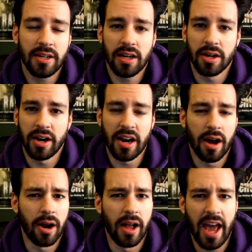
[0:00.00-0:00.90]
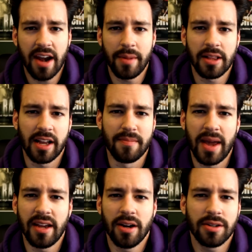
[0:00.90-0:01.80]
or an uh, anime, like a
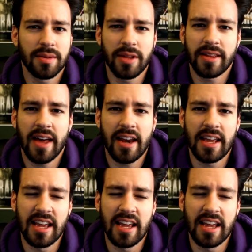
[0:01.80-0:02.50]
manga or something like that,